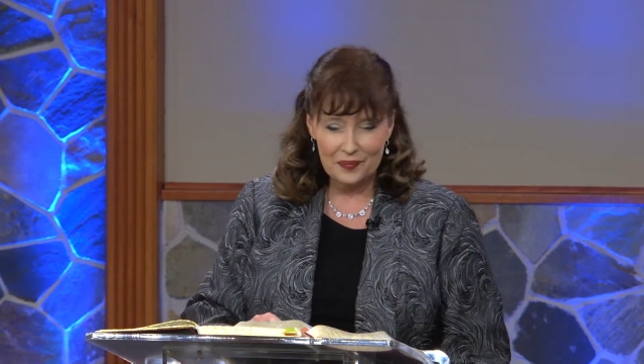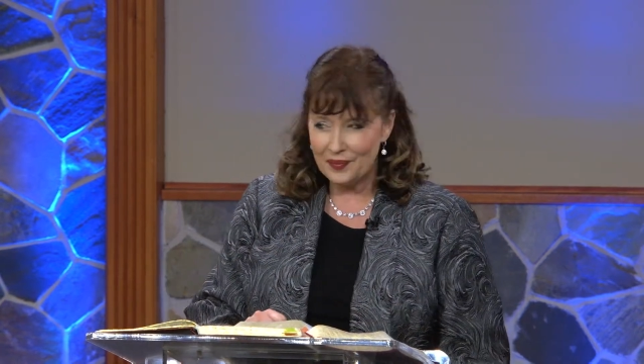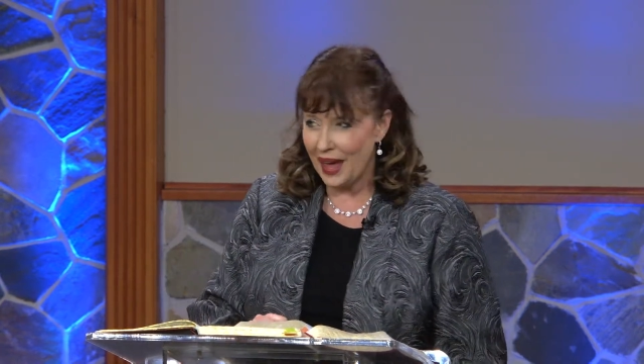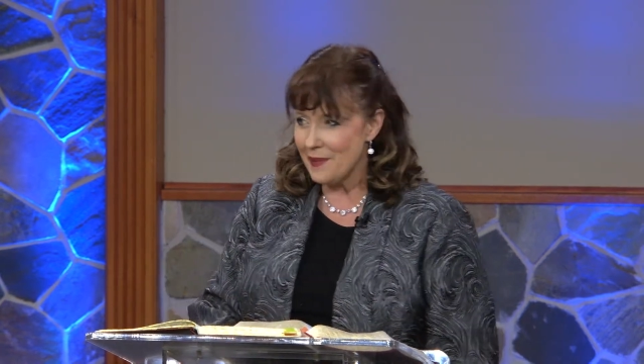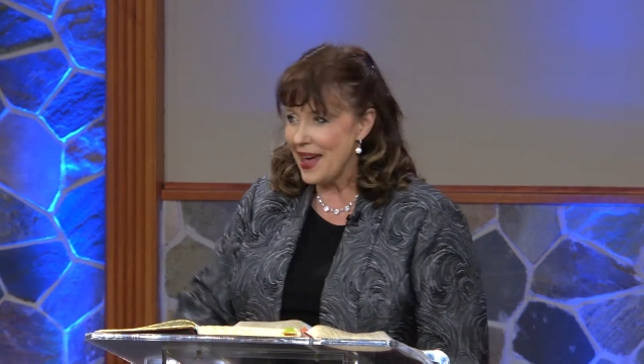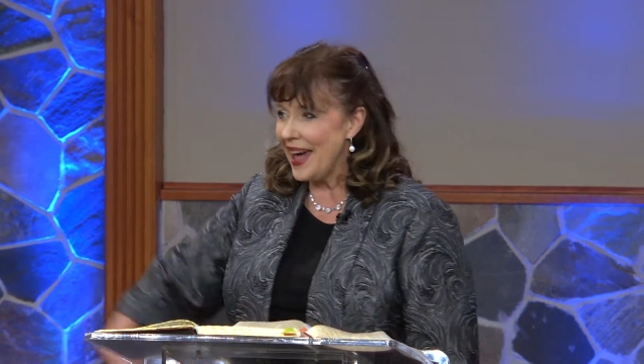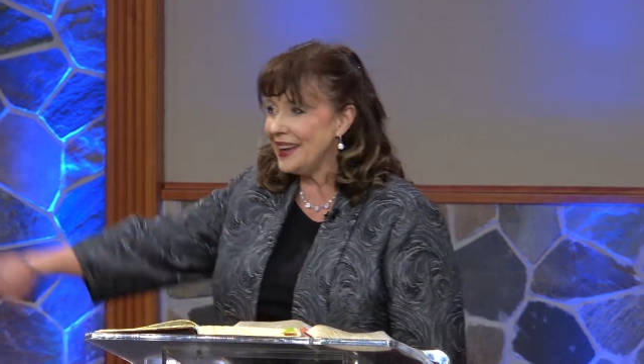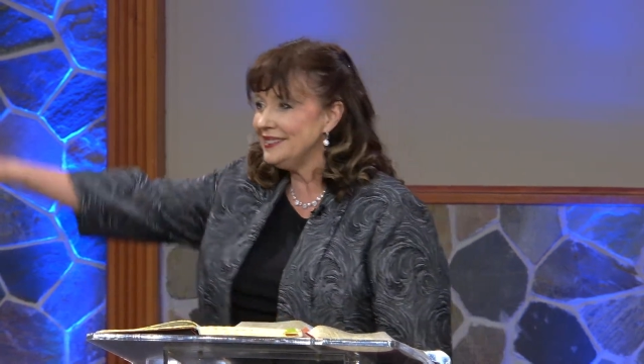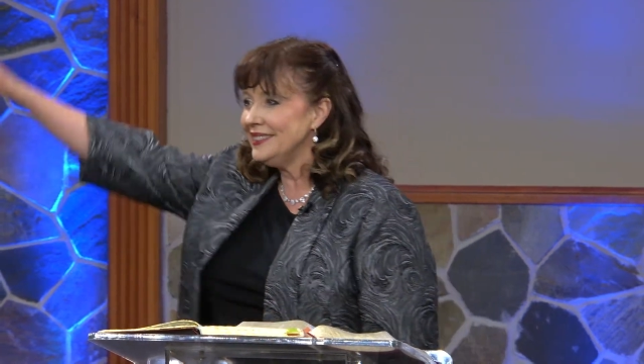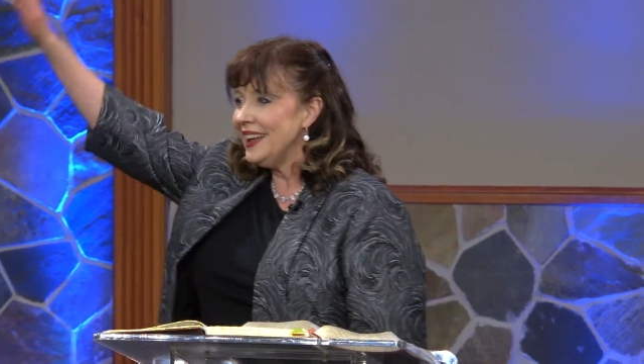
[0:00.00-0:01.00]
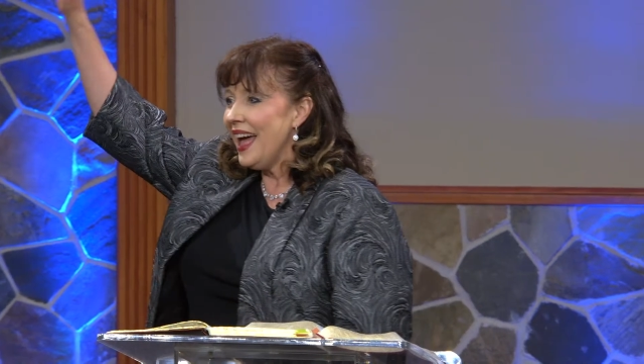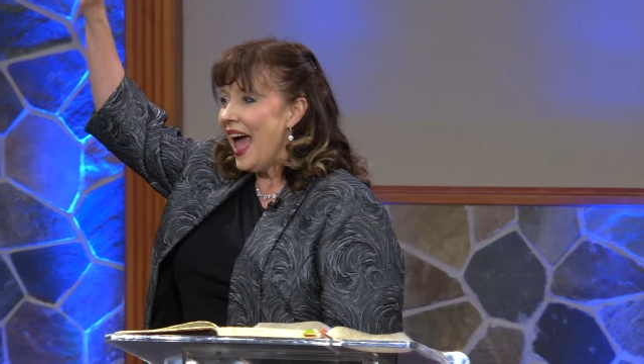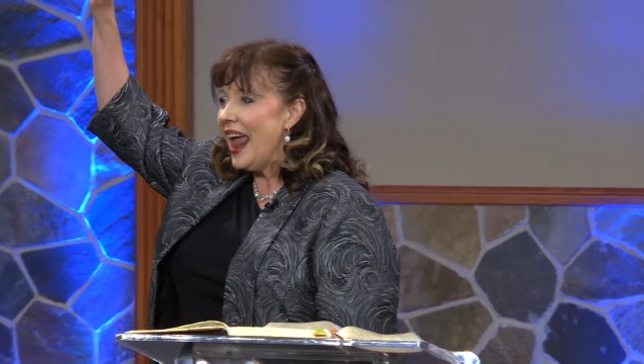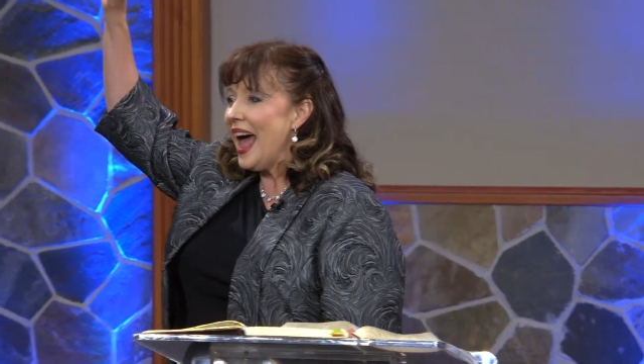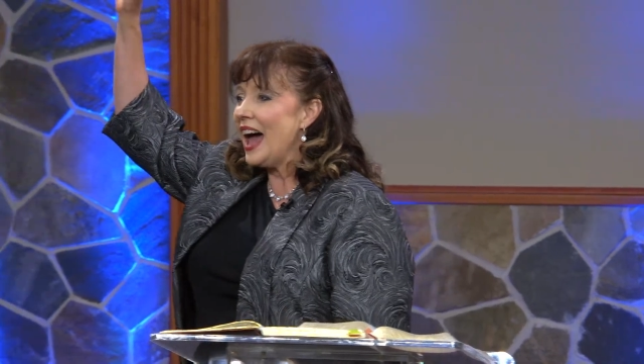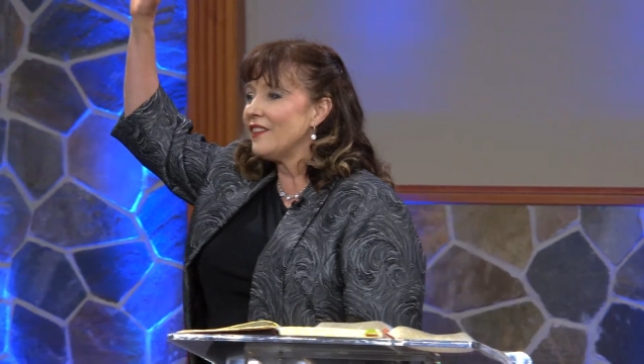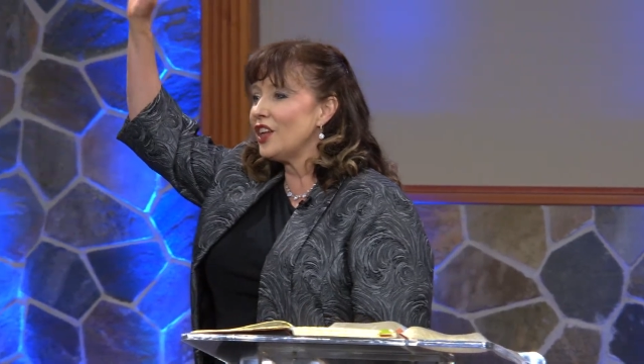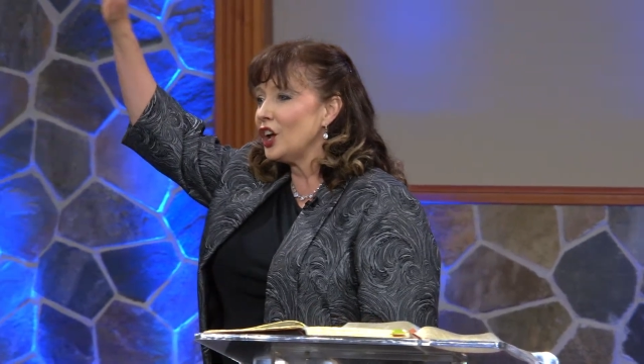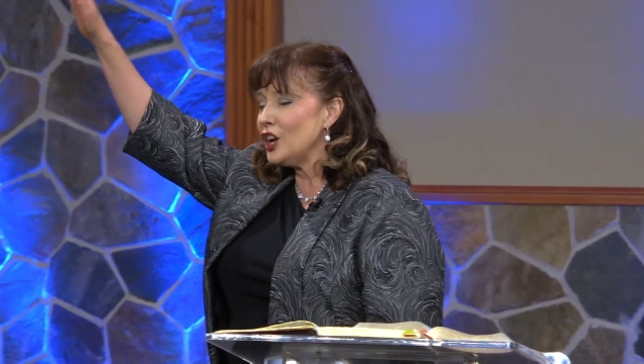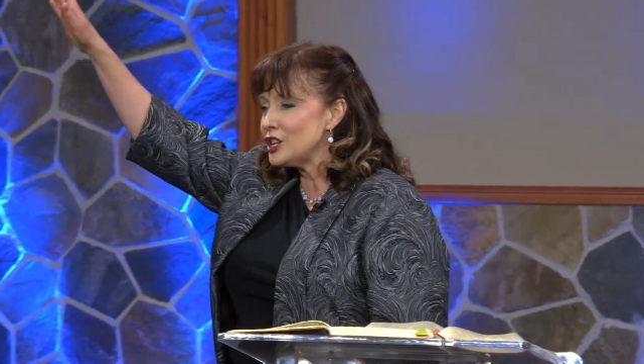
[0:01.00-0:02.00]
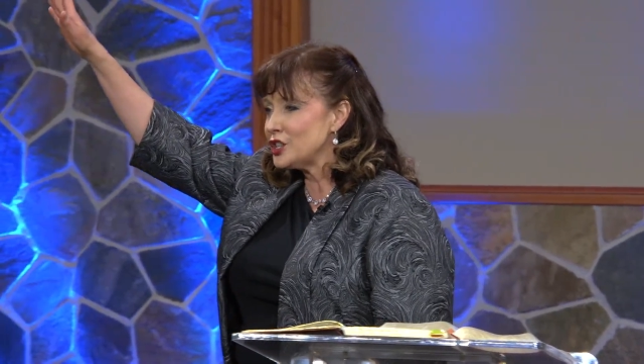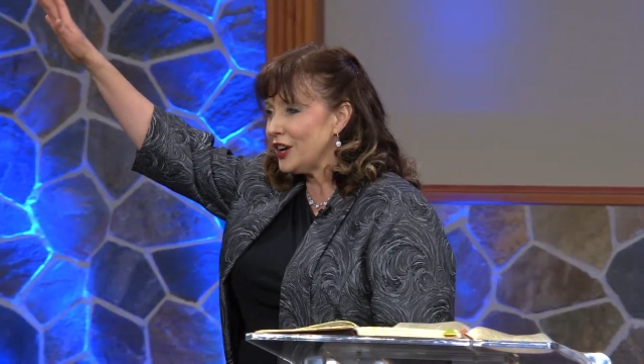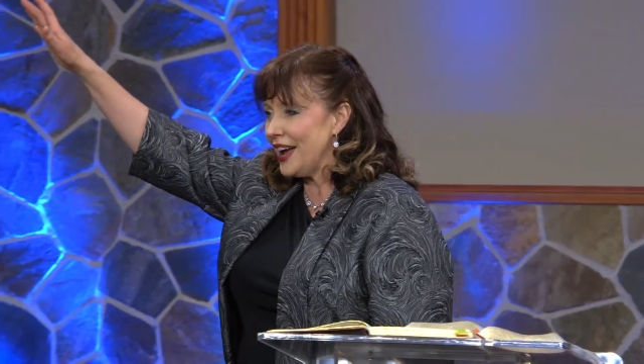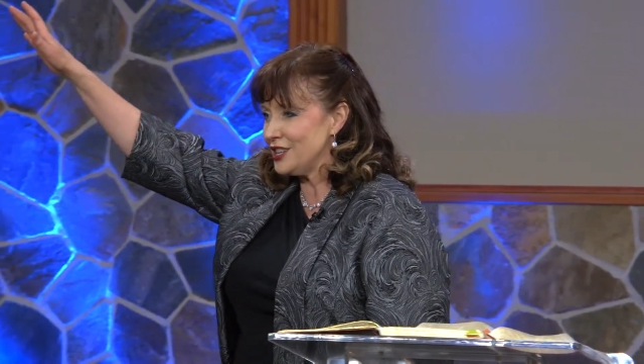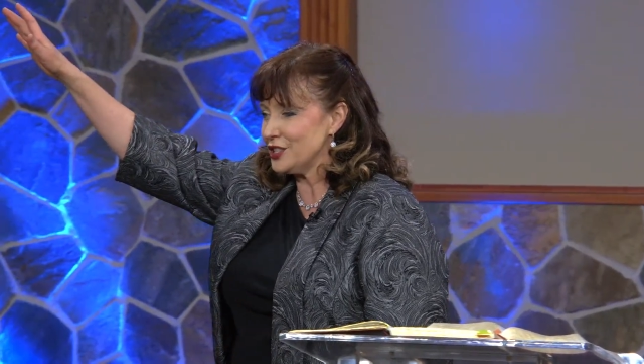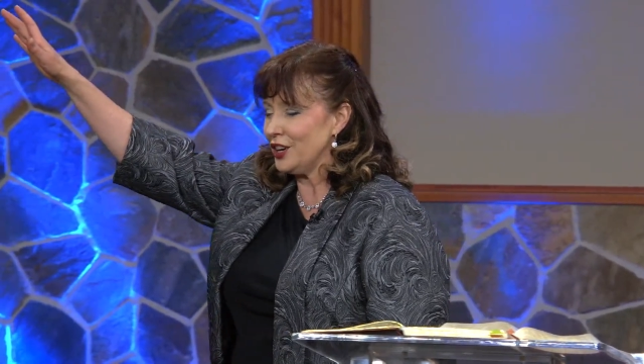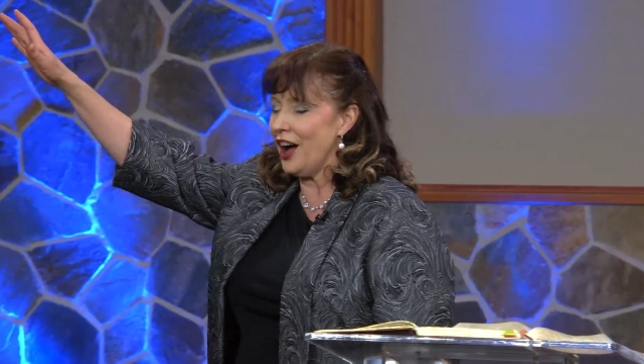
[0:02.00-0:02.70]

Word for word: Amen? Amen? And out of the good treasure,